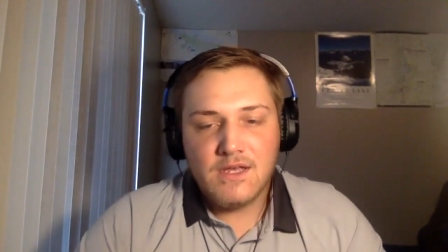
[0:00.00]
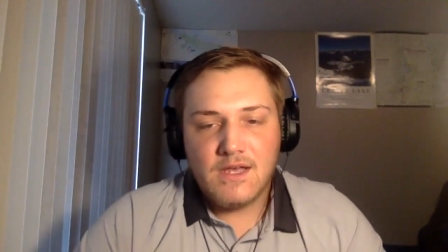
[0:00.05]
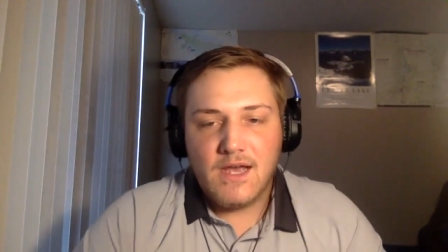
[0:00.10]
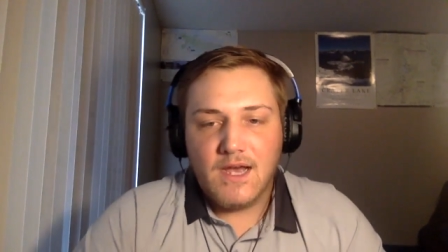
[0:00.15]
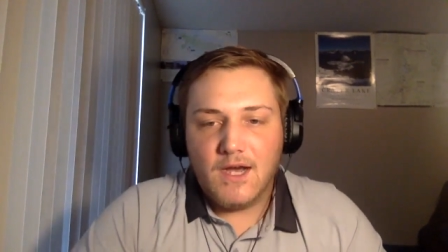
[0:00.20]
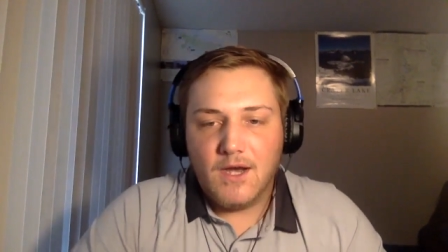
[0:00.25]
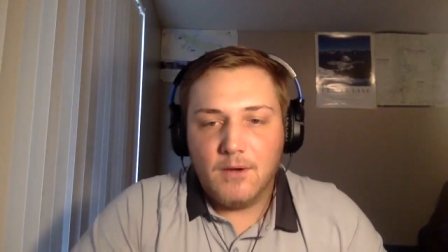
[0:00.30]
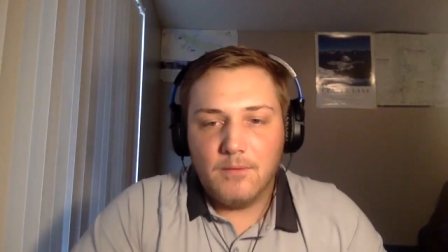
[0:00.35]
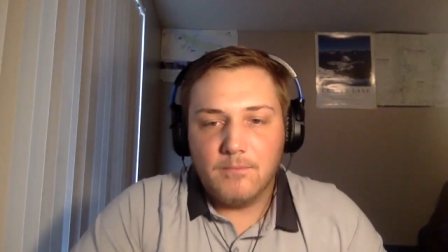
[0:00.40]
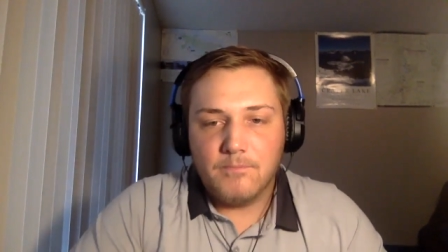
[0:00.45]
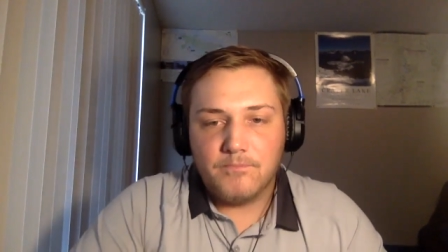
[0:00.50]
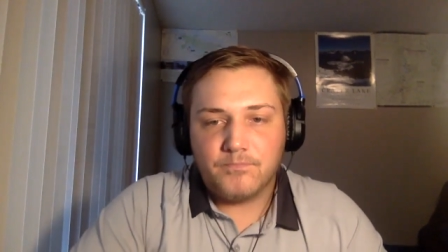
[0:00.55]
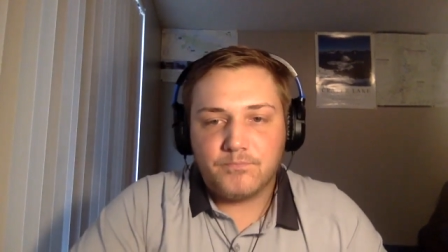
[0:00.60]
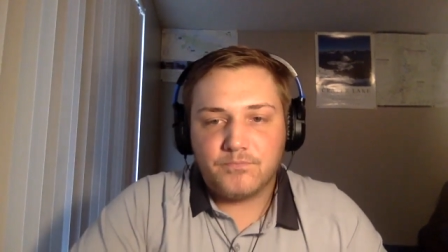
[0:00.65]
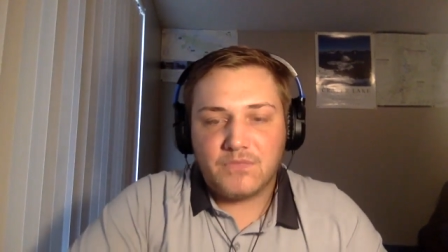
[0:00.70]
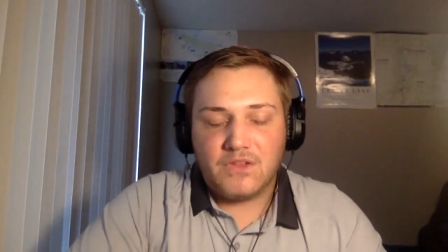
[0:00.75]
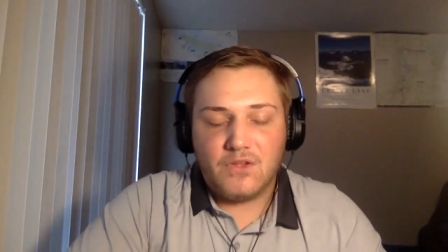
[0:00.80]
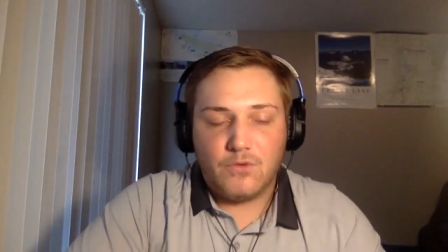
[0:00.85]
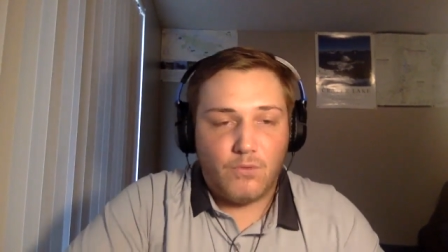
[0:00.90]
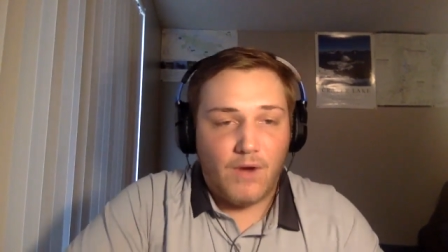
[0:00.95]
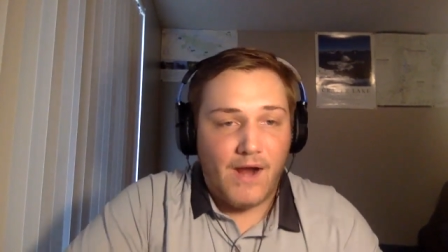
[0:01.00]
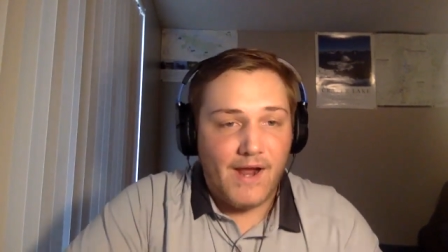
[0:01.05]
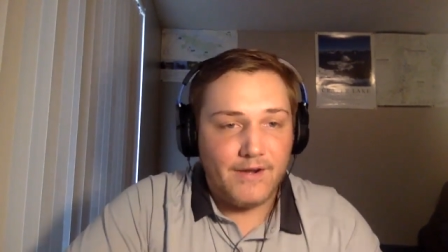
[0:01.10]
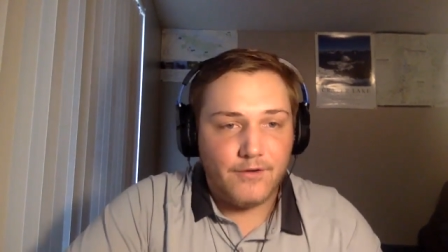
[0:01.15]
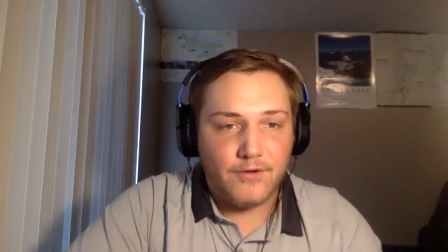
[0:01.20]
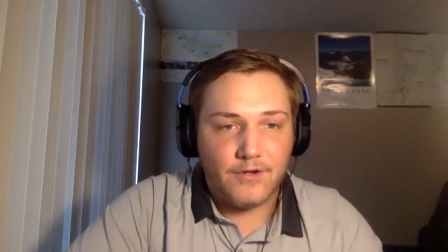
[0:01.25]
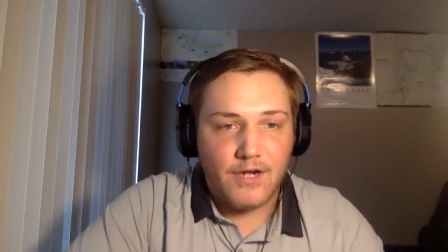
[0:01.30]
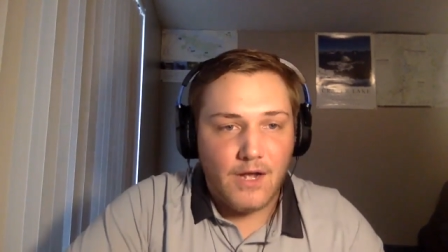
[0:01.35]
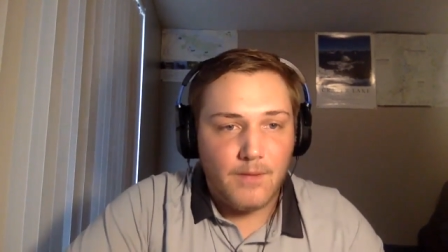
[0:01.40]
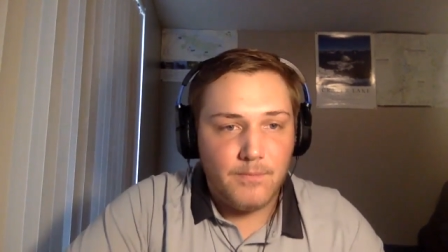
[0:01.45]
The
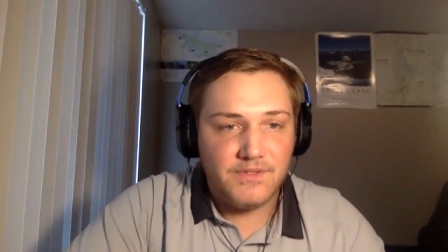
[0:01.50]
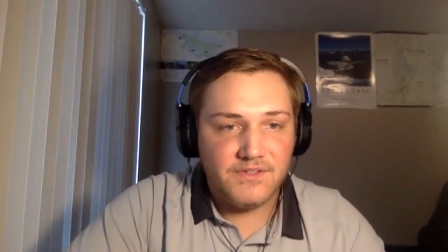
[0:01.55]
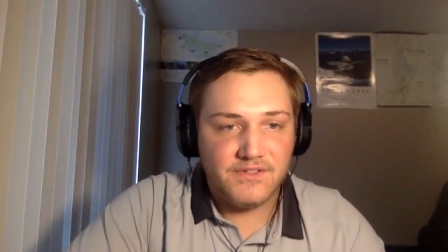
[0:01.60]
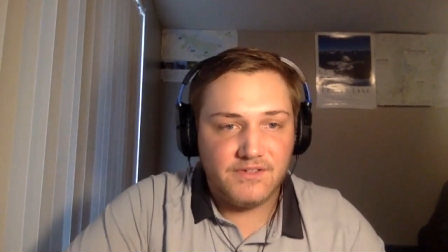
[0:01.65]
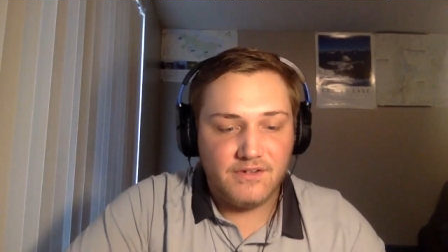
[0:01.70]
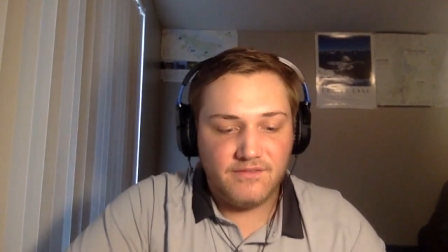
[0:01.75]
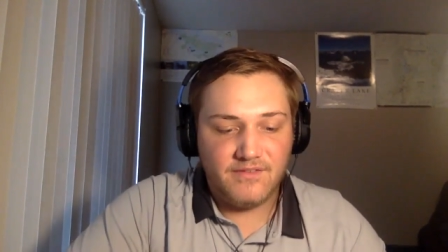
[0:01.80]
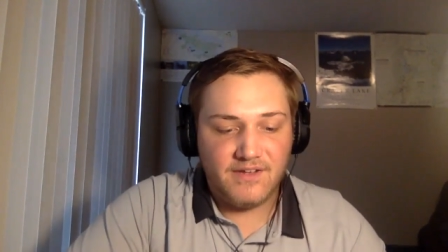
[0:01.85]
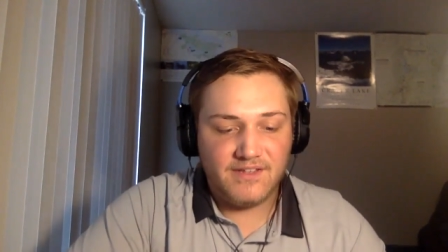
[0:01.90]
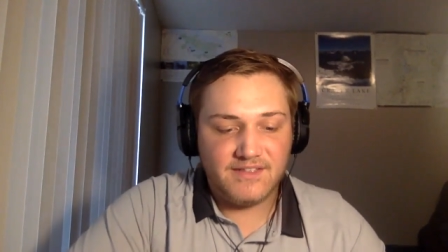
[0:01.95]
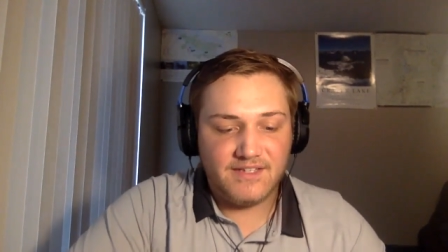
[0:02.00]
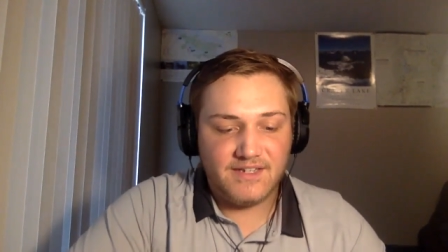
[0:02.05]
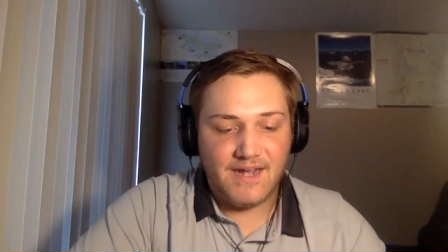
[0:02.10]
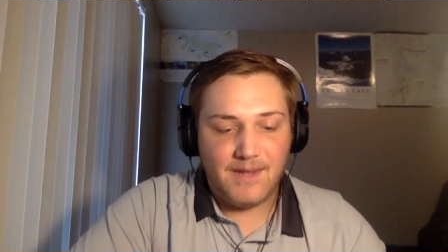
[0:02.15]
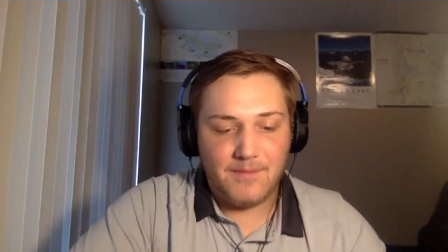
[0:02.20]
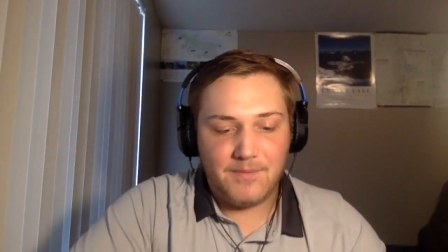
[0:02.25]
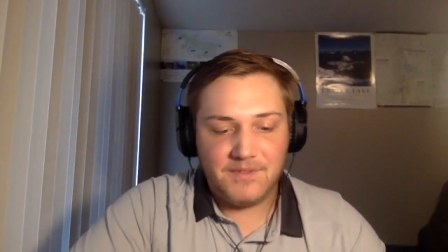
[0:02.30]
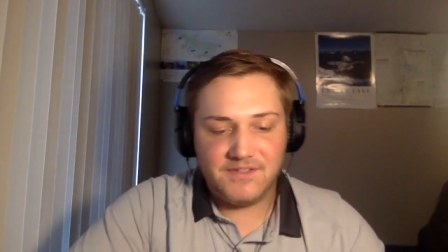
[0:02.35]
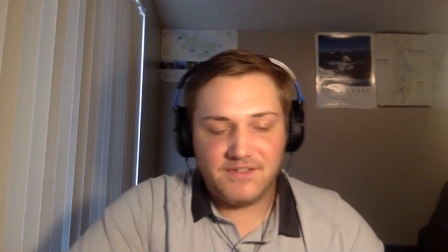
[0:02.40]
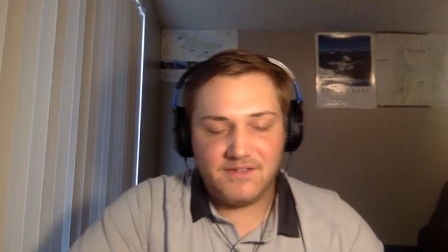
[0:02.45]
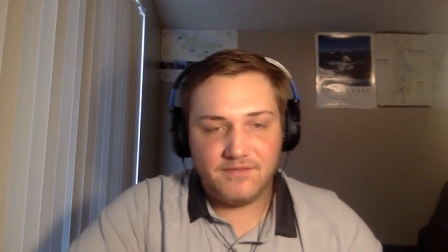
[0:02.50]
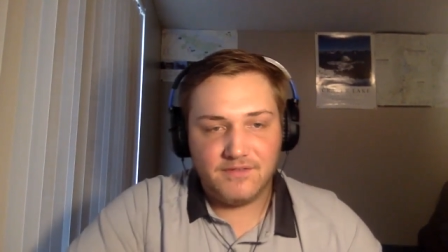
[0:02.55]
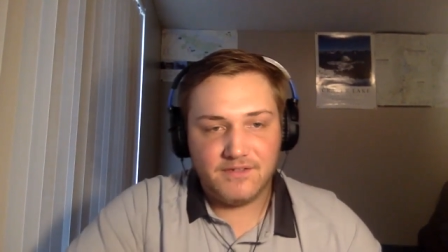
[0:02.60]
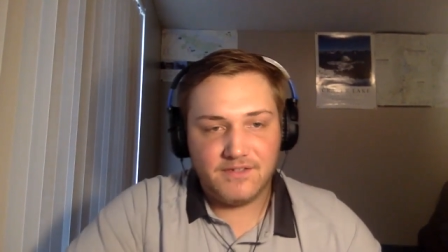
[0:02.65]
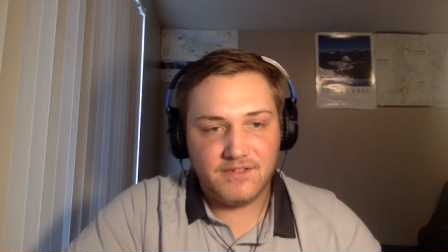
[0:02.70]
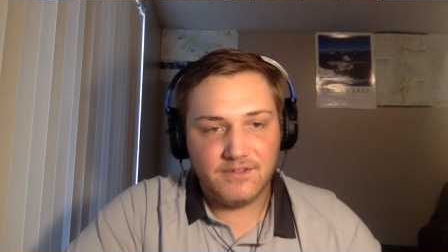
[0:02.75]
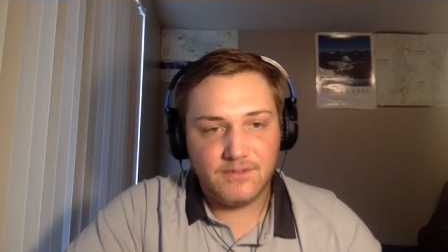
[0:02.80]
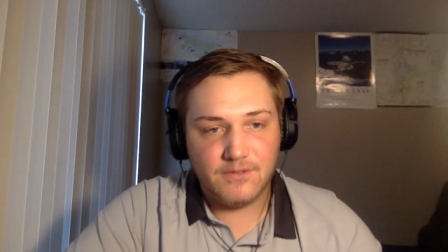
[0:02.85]
Ryder Cup is an event that happens every 2